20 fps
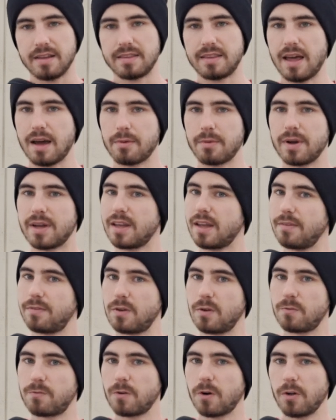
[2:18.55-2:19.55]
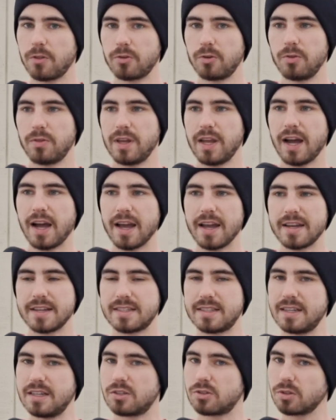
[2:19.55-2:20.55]
That way, if you fall through the
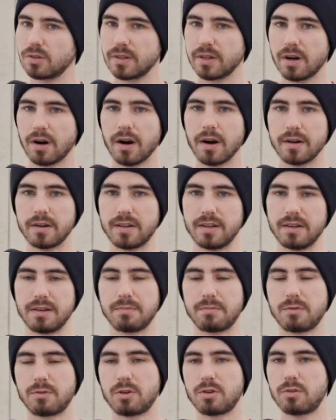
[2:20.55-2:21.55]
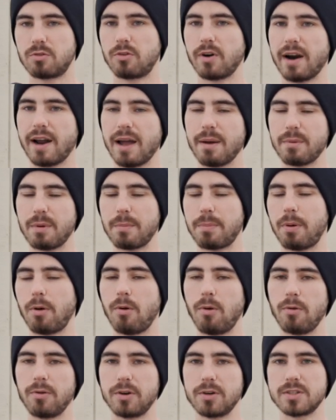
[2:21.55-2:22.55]
ice, it's really hard to grab and
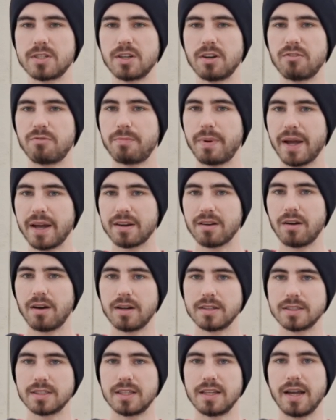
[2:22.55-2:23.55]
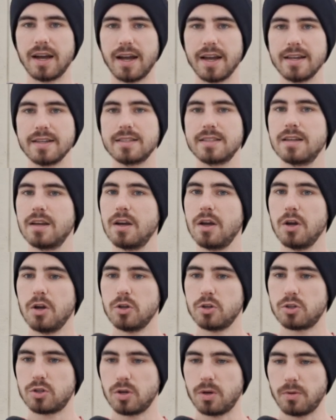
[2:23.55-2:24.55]
pull yourself back onto the ice.
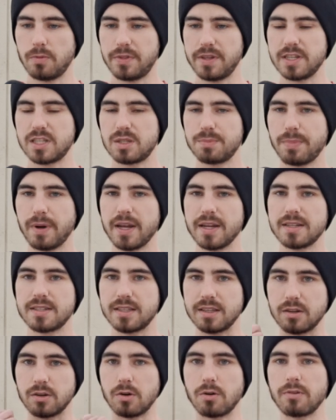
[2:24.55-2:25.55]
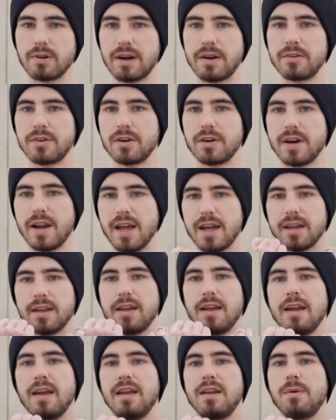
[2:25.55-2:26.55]
So these spikes, they go around your neck,
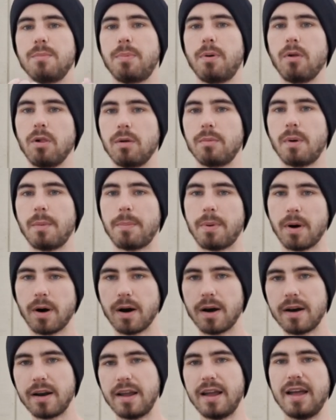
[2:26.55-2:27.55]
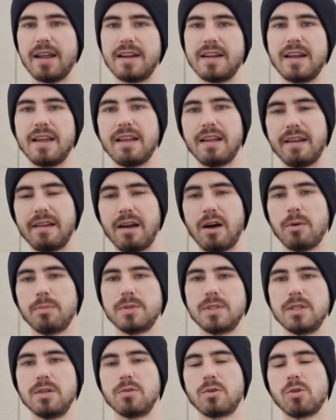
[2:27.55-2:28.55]
you pull them apart, and it
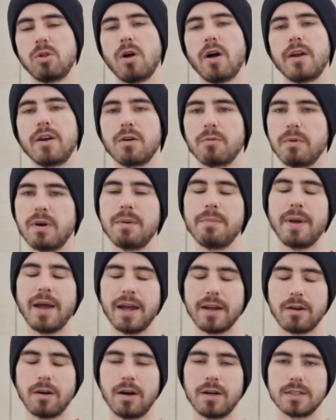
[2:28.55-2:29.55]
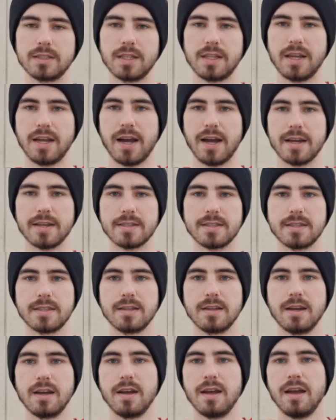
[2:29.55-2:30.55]
helps you claw your way back onto the ice
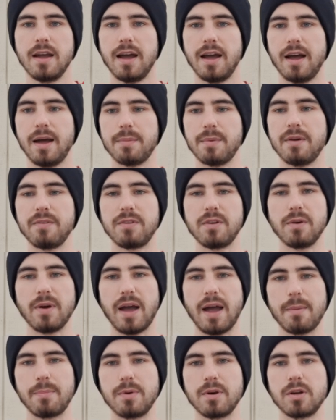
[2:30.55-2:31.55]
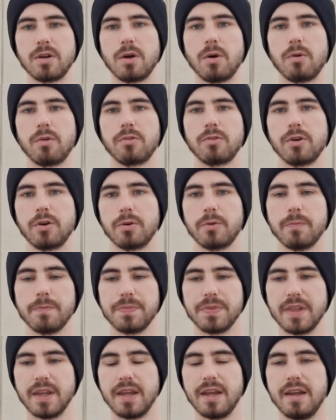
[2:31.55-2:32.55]
if you happen to go through.
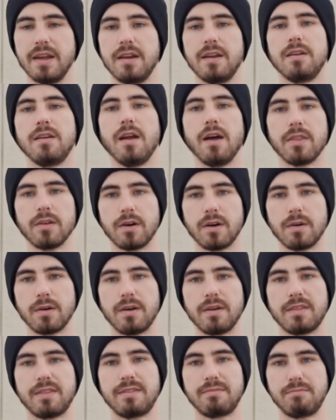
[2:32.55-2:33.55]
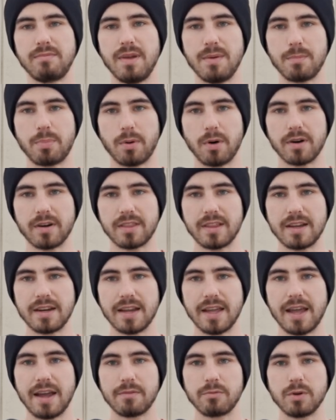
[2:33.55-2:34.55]
Another important thing
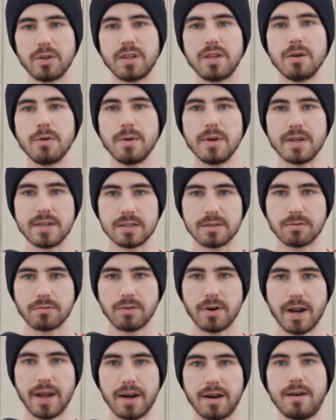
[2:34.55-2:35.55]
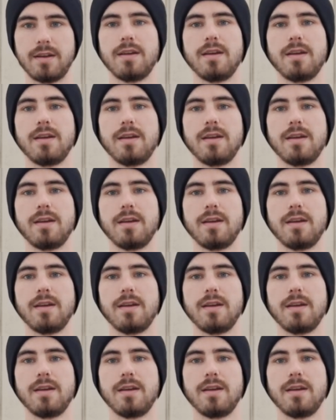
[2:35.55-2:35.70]
to have with you is a friend.